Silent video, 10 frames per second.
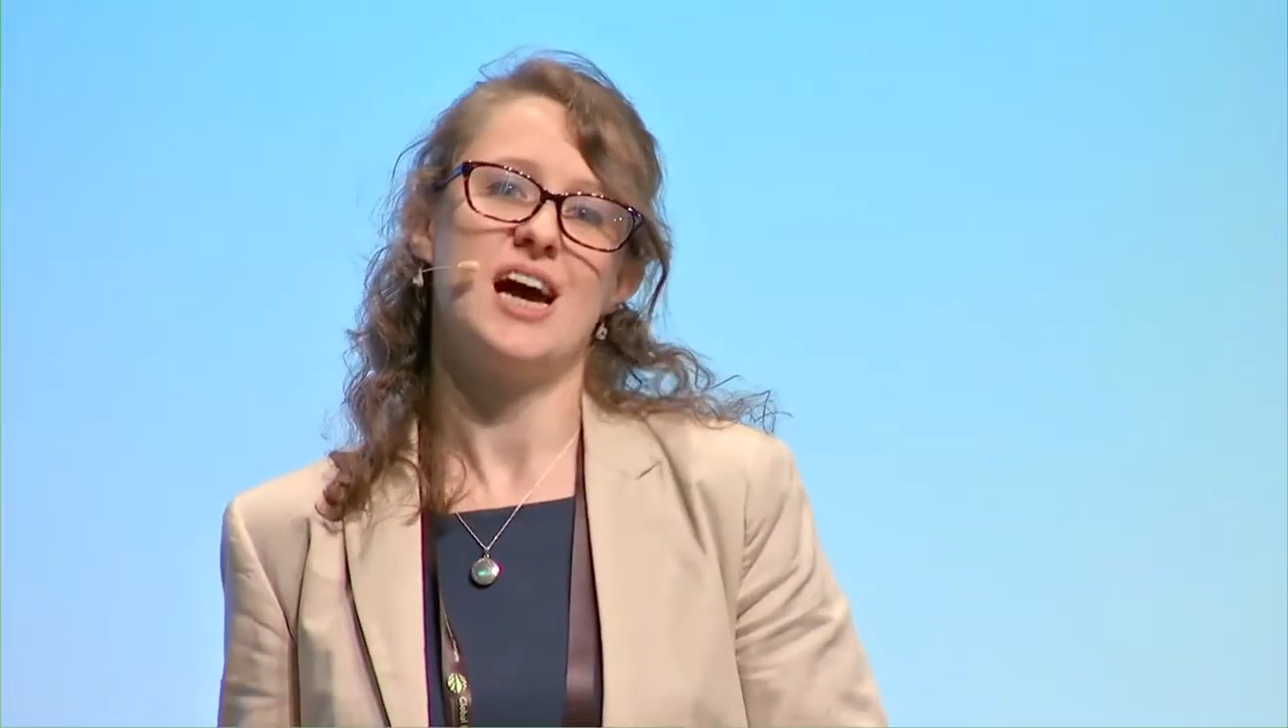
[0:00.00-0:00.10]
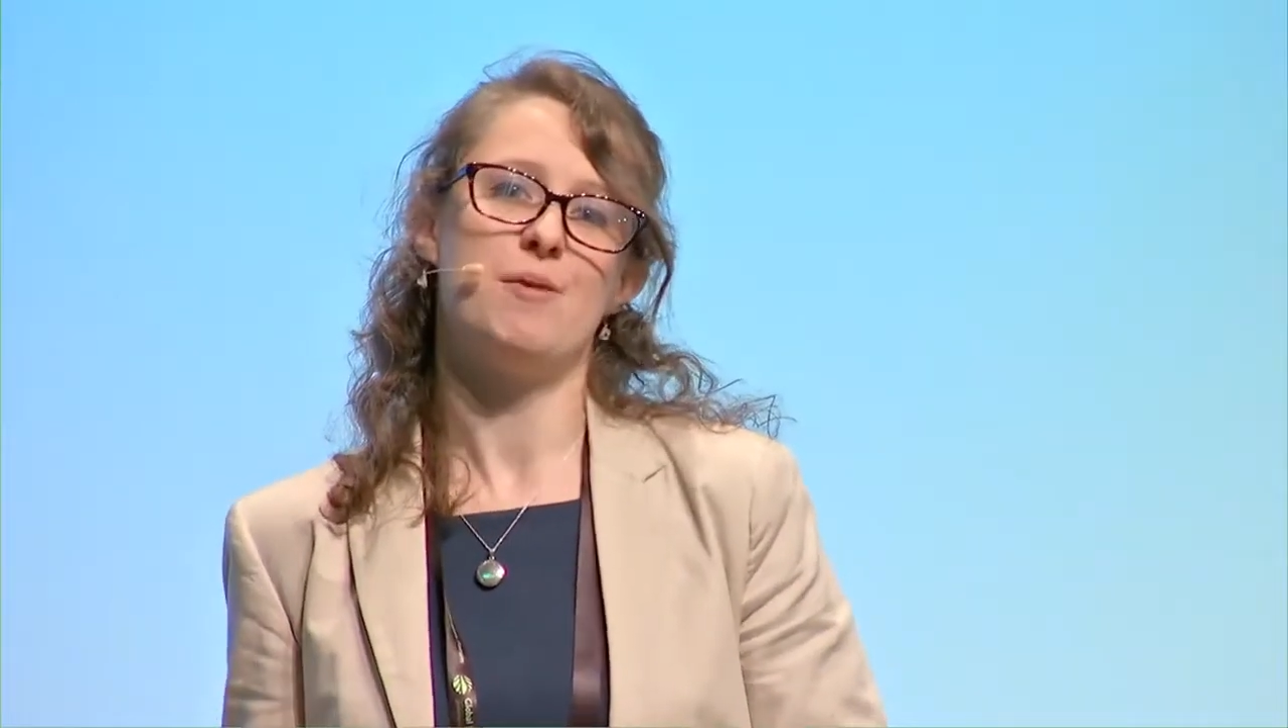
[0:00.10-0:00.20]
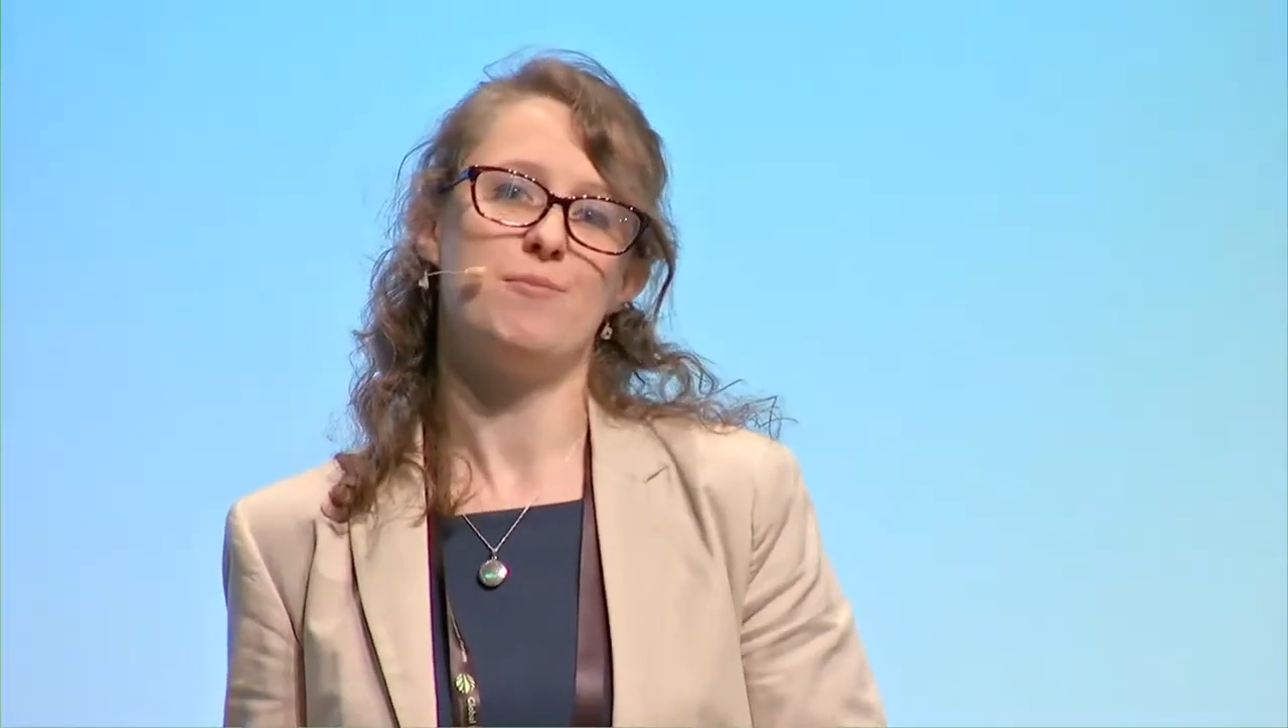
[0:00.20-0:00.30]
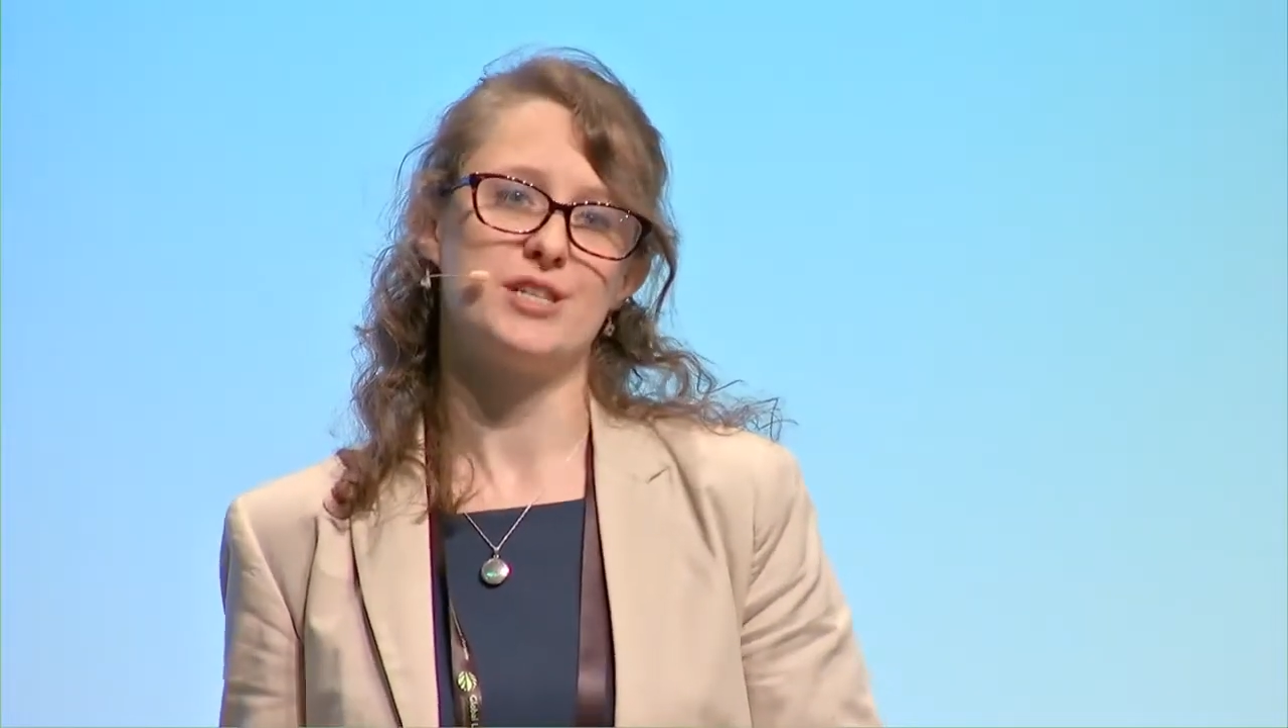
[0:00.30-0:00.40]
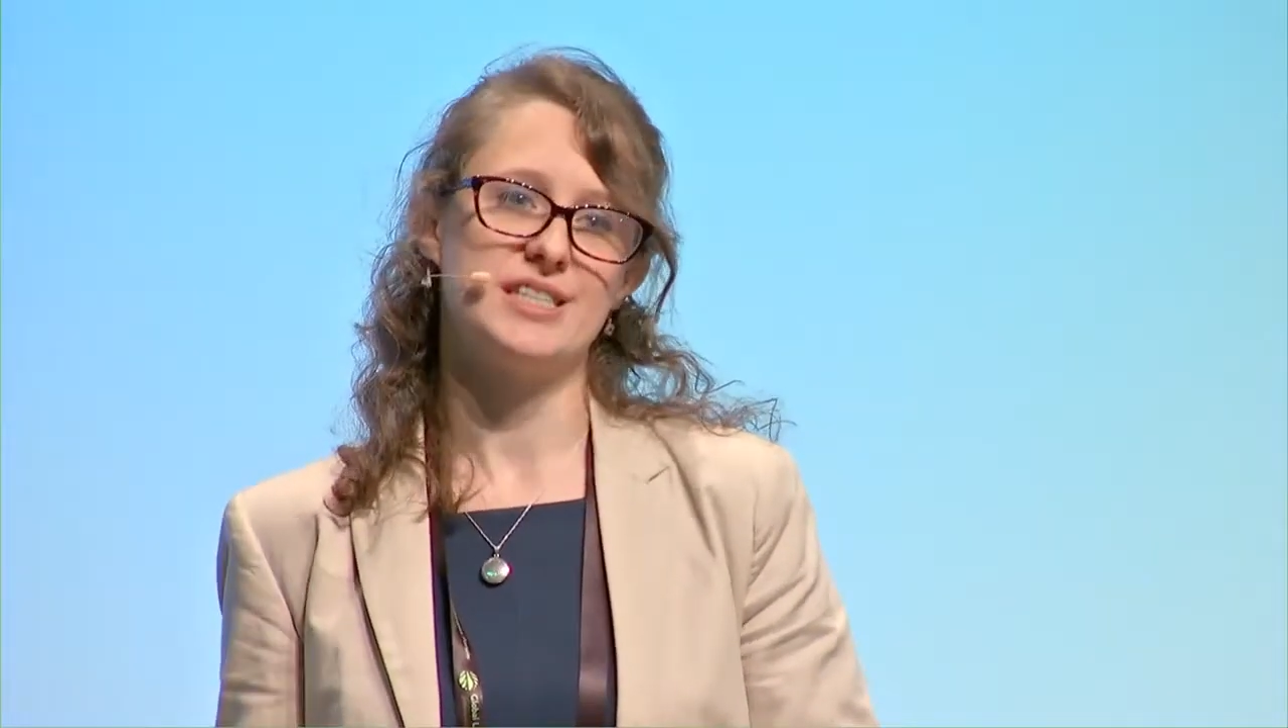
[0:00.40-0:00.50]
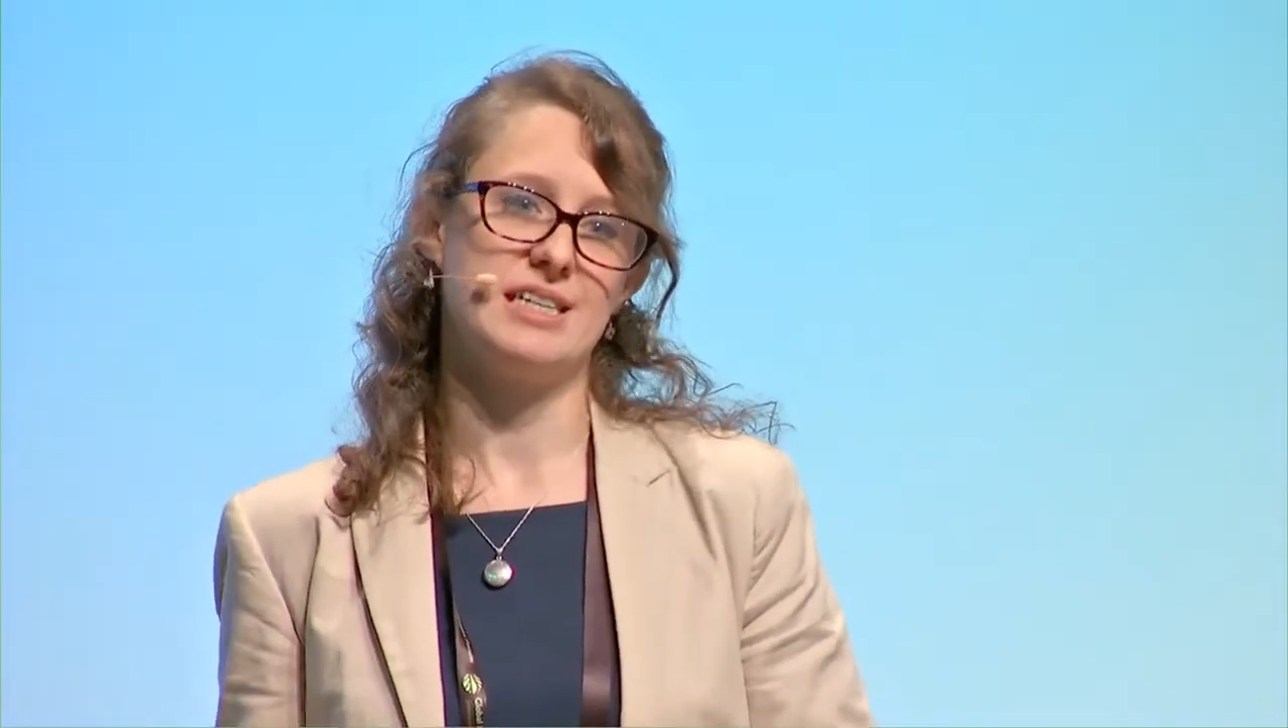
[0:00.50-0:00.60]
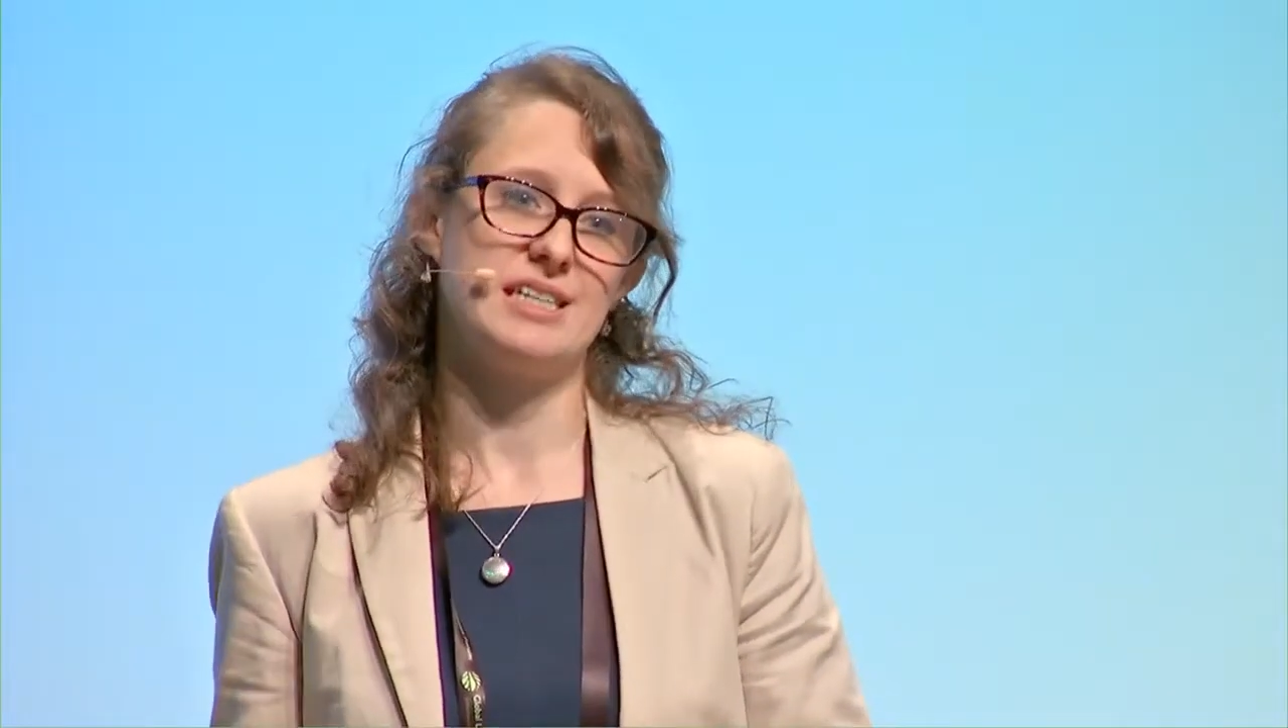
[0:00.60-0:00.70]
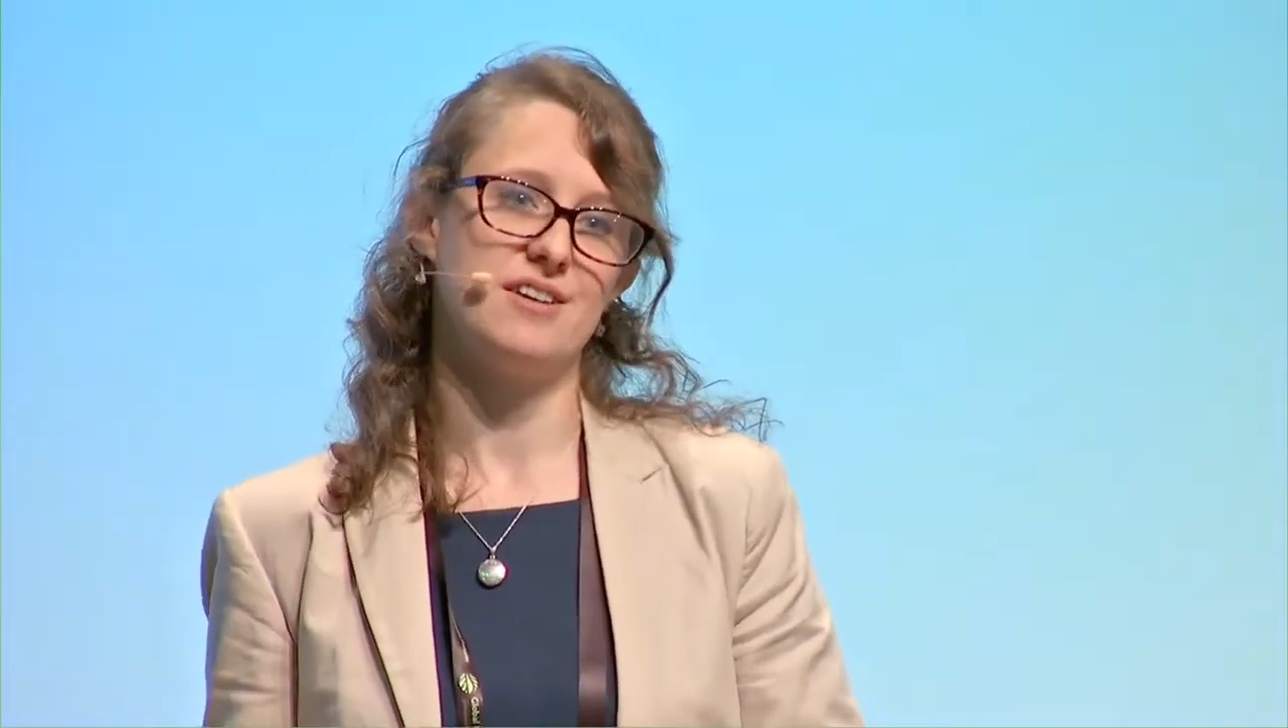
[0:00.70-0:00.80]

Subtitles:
what's set